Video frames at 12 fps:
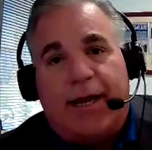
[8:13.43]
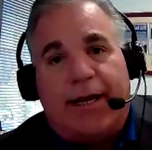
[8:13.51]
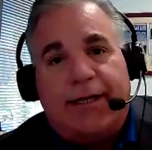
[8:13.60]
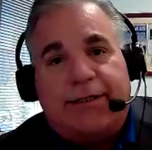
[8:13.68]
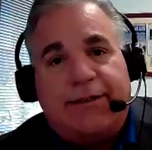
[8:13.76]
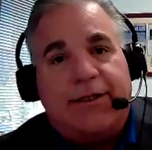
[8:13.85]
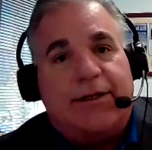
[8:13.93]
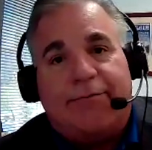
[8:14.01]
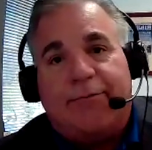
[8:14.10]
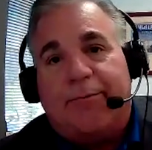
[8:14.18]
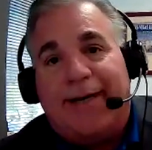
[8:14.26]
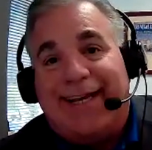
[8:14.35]
And until
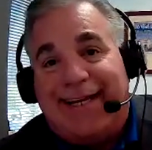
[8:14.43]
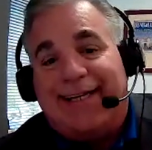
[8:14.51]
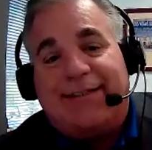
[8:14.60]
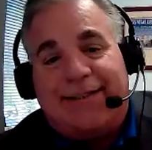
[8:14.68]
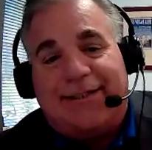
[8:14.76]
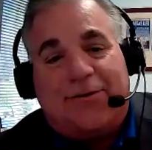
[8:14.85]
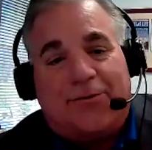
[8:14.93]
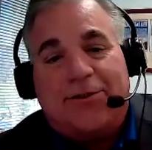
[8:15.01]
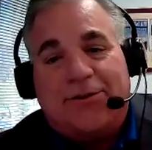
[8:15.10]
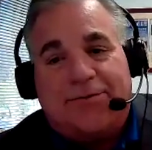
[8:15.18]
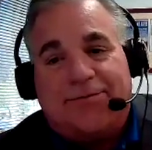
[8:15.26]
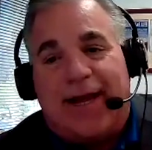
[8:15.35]
everybody gets it or
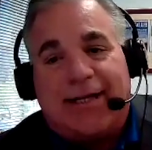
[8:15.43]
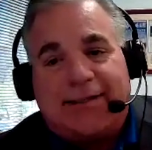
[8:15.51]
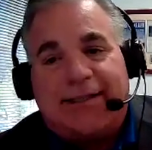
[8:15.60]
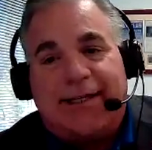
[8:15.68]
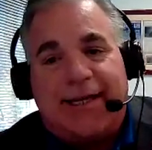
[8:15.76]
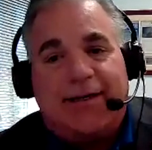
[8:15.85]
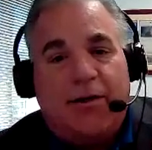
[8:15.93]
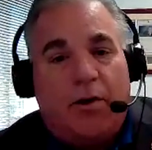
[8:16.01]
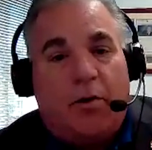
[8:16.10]
there's a vaccine,